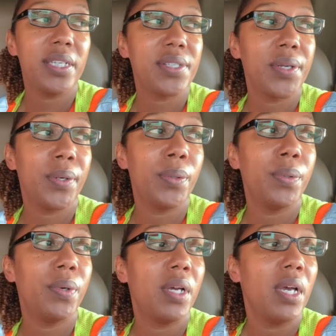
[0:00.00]
So
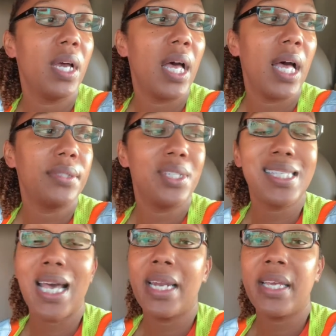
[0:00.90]
just
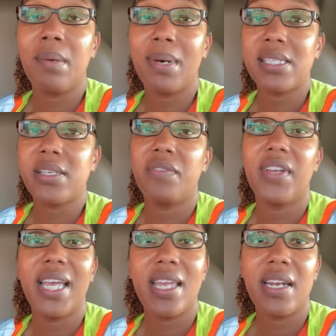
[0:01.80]
kind of get myself
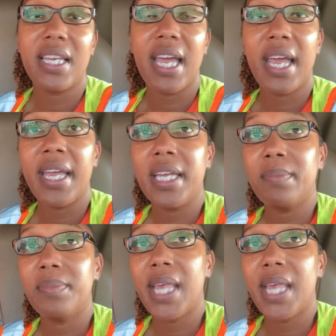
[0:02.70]
ahead of the game.